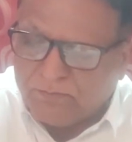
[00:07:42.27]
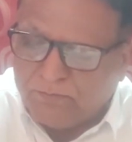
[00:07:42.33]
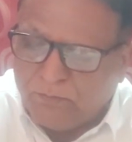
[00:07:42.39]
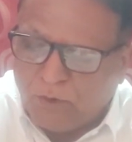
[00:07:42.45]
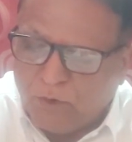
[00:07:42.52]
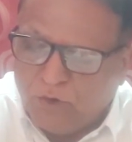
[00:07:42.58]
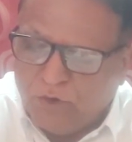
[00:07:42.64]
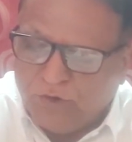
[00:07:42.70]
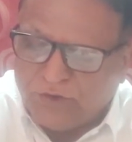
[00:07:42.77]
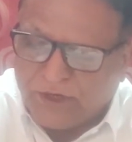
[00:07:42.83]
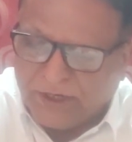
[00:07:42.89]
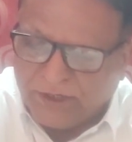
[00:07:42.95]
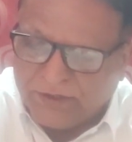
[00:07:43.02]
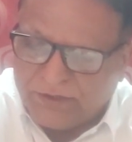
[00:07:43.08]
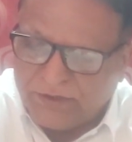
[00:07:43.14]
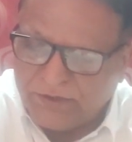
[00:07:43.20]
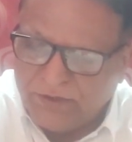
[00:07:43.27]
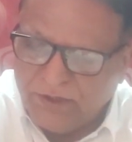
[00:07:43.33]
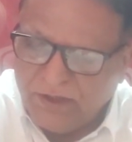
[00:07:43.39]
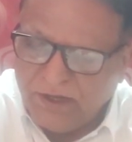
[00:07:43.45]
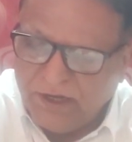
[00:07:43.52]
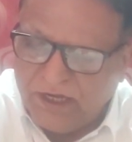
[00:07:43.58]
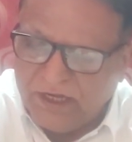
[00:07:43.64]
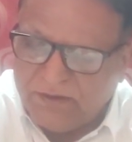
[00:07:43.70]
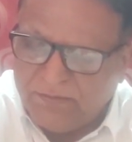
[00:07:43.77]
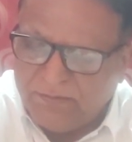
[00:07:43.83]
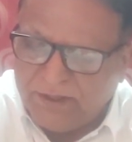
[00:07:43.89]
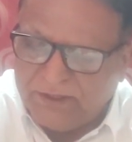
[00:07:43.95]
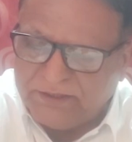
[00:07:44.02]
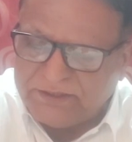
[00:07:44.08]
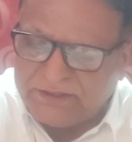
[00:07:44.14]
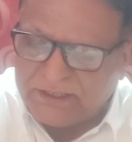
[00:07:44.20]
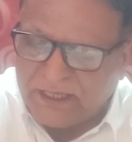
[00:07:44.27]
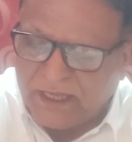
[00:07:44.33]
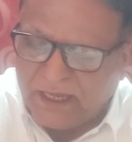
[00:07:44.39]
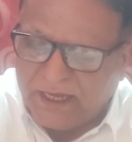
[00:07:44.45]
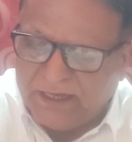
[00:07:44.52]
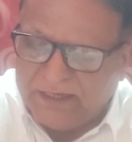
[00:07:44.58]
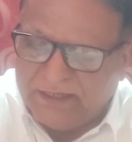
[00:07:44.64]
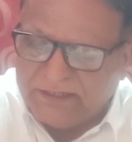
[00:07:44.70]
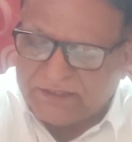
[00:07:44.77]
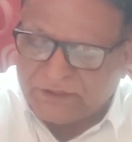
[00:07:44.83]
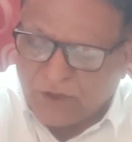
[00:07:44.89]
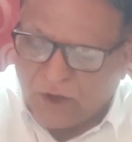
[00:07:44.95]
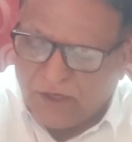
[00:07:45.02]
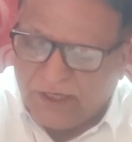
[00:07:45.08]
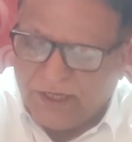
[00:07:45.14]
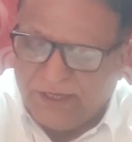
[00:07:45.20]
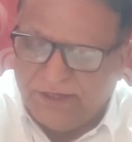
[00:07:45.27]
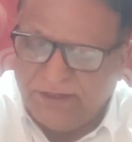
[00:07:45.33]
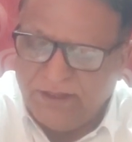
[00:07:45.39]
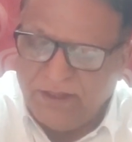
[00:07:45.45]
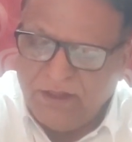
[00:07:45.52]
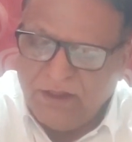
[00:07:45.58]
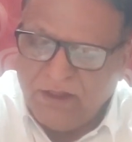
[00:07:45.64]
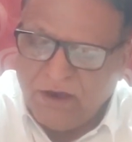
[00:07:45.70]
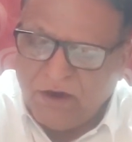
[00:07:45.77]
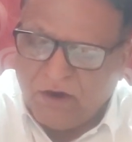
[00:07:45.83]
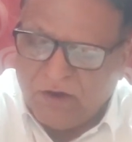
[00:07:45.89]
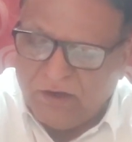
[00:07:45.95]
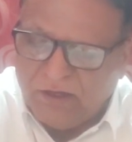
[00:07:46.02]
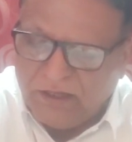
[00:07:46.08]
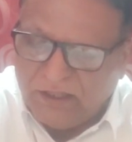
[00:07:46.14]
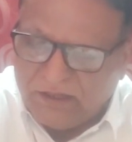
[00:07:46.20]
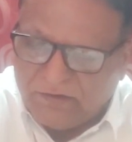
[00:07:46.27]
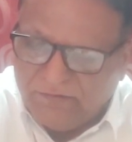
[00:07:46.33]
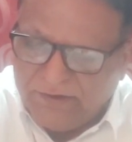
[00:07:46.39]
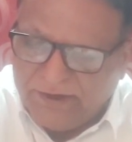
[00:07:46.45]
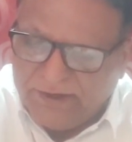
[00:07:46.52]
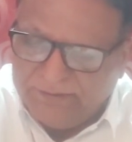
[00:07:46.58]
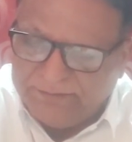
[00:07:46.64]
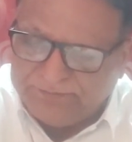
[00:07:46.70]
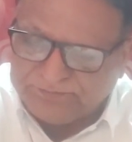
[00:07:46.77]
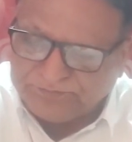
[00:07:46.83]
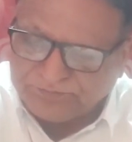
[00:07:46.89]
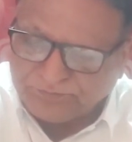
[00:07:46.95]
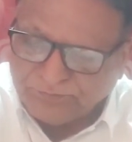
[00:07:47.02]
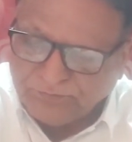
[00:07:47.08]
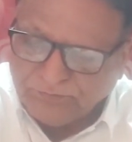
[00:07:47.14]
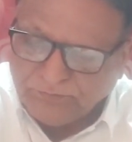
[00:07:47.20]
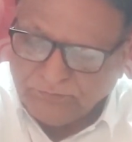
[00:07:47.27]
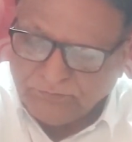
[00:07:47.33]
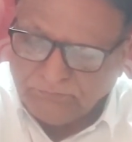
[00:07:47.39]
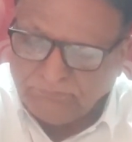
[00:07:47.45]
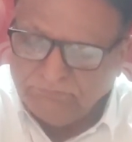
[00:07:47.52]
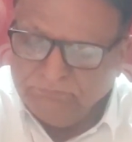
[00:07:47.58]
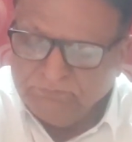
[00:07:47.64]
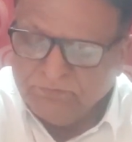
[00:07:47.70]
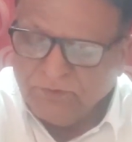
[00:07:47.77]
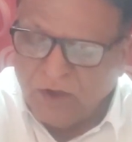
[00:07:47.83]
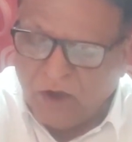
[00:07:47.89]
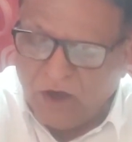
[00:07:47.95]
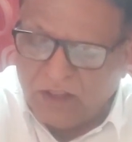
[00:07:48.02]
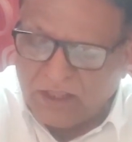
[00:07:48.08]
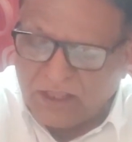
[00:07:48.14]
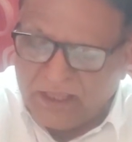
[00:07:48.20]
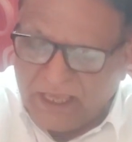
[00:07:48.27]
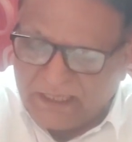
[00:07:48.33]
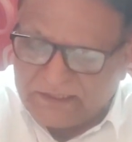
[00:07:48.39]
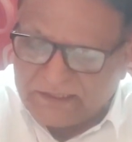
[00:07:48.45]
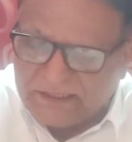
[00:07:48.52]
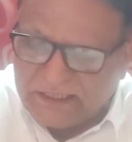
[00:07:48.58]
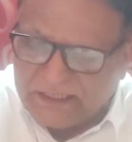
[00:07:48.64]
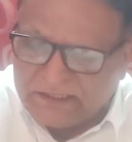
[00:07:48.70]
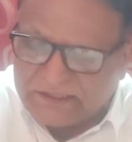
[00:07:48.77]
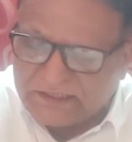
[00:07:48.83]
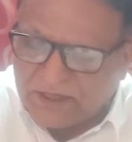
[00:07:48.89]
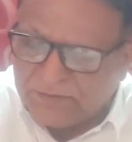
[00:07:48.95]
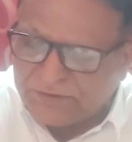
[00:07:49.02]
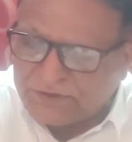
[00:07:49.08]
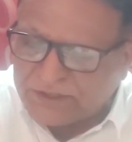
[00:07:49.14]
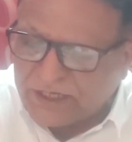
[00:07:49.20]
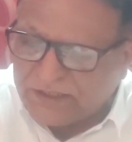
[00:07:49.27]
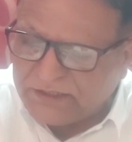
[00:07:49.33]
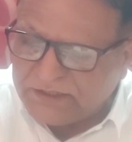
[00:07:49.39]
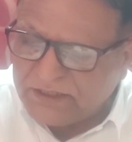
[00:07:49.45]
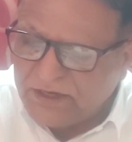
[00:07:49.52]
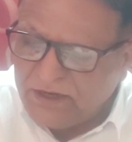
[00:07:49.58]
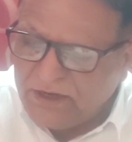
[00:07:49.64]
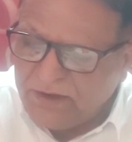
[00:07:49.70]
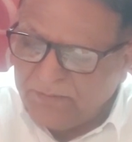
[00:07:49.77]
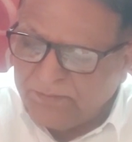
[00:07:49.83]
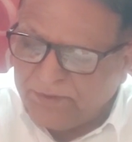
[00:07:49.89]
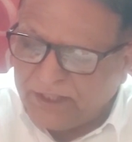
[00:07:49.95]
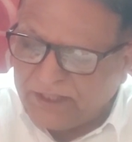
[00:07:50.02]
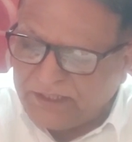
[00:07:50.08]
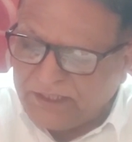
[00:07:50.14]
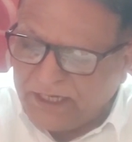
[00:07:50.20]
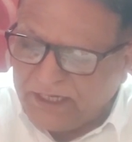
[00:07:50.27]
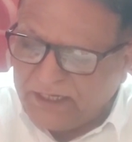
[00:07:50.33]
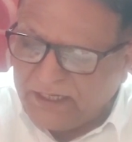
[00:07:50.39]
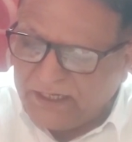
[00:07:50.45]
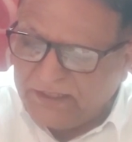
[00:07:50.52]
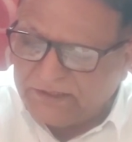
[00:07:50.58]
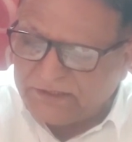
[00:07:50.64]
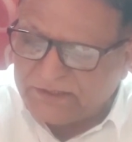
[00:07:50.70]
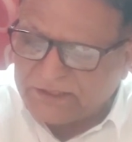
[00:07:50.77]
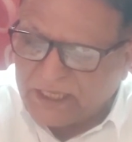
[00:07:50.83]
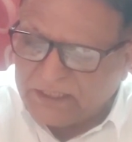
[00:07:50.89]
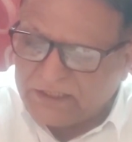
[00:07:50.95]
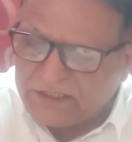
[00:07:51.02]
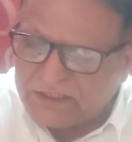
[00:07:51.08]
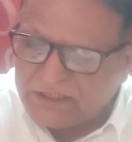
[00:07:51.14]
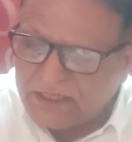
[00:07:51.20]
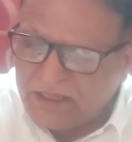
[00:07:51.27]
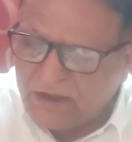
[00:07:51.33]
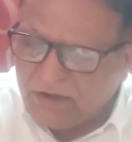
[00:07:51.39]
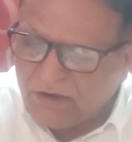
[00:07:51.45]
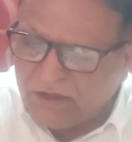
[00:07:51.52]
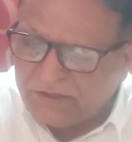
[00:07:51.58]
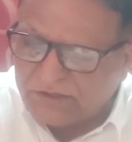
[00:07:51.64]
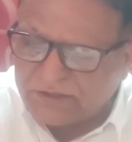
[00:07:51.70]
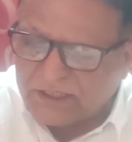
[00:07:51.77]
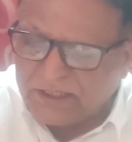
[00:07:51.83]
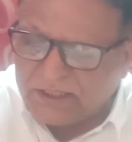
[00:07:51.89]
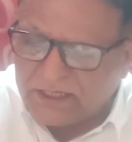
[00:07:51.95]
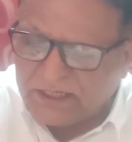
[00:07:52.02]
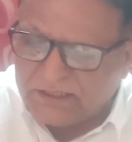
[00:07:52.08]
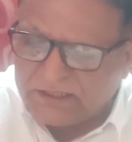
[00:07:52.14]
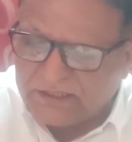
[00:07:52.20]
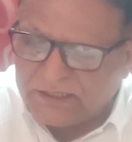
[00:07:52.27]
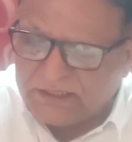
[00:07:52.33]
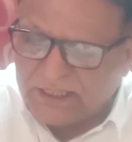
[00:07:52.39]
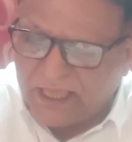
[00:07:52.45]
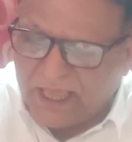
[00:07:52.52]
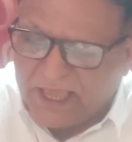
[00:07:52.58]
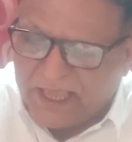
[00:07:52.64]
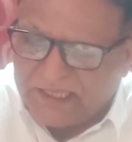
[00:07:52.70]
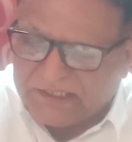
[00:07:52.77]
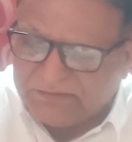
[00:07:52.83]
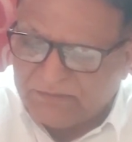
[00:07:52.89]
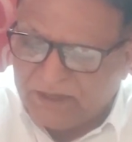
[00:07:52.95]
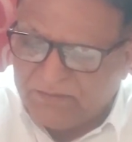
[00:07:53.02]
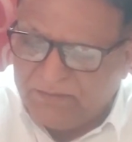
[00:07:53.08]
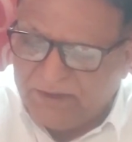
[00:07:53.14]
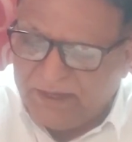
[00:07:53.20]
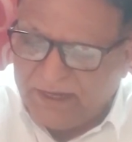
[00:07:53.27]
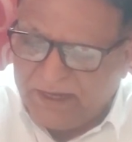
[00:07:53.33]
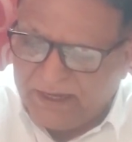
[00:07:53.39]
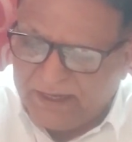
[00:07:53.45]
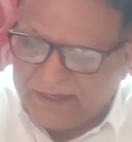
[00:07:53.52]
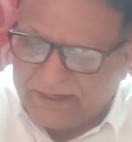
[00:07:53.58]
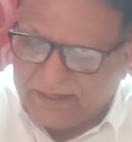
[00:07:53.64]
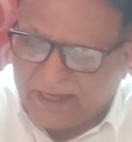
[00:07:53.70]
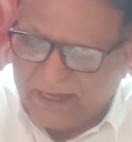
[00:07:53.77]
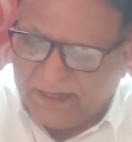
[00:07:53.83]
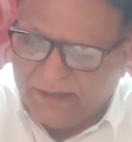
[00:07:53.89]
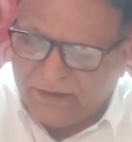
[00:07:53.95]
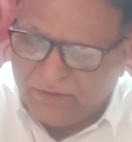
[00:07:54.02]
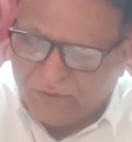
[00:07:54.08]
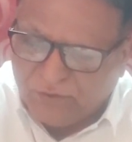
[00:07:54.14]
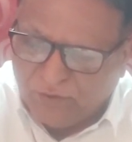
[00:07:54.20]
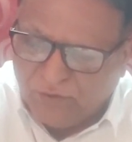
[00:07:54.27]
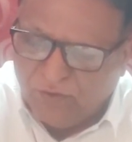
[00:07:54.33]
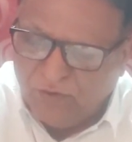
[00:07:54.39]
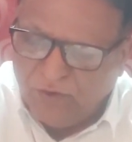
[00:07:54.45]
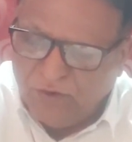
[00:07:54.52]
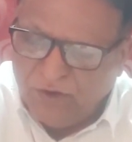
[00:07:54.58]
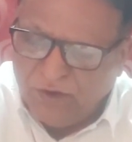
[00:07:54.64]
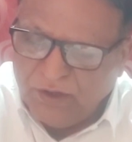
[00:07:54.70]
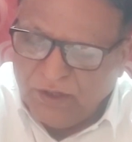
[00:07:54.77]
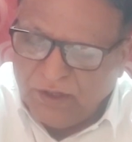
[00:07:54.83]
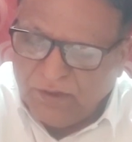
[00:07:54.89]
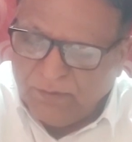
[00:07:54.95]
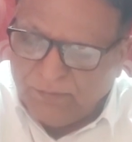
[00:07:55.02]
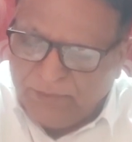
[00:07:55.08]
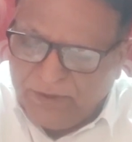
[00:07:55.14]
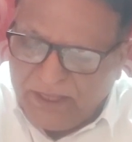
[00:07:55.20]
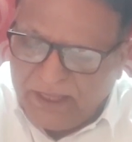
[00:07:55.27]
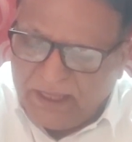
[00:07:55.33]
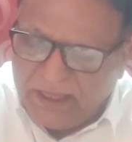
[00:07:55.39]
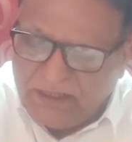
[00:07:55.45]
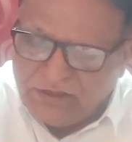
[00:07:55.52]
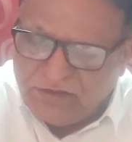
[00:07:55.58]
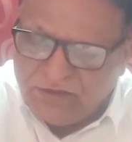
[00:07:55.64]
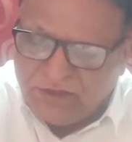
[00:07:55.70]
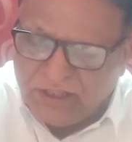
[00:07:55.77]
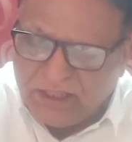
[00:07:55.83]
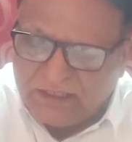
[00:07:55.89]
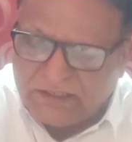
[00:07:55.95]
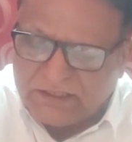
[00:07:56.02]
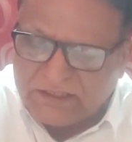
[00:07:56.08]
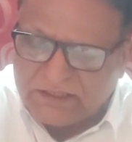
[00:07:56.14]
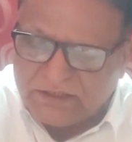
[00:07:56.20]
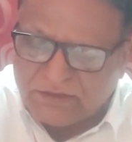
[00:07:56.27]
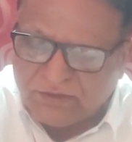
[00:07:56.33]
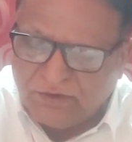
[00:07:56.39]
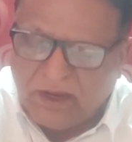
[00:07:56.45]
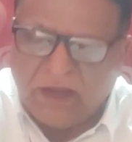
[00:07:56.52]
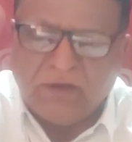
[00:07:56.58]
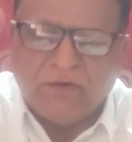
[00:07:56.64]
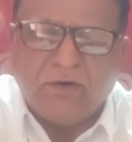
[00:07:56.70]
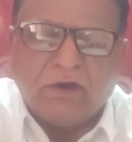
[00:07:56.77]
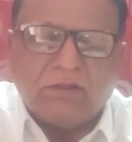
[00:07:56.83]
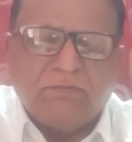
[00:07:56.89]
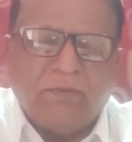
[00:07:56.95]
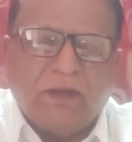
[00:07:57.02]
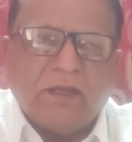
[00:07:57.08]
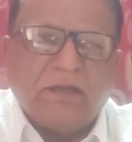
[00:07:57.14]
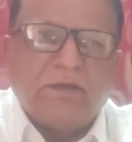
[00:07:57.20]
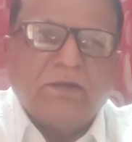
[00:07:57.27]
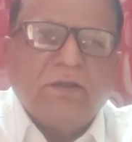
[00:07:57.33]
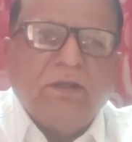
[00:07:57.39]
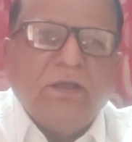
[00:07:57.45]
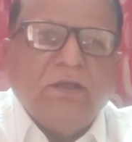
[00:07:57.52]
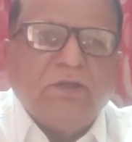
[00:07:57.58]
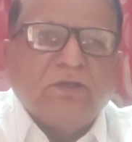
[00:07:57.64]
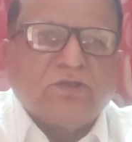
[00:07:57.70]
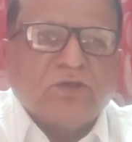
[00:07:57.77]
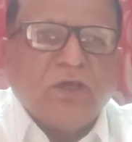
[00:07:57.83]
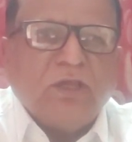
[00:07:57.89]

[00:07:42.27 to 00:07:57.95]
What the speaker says: pollutant? It means any solid or liquid or gaseous substance present in such concentration as may be tend to be injurious to environment. So